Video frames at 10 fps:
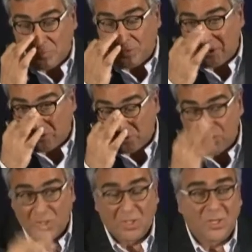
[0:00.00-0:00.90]
compared
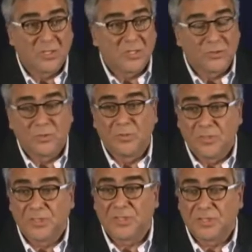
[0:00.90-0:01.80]
to our country,
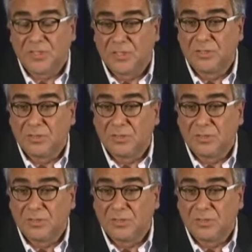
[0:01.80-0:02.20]
which is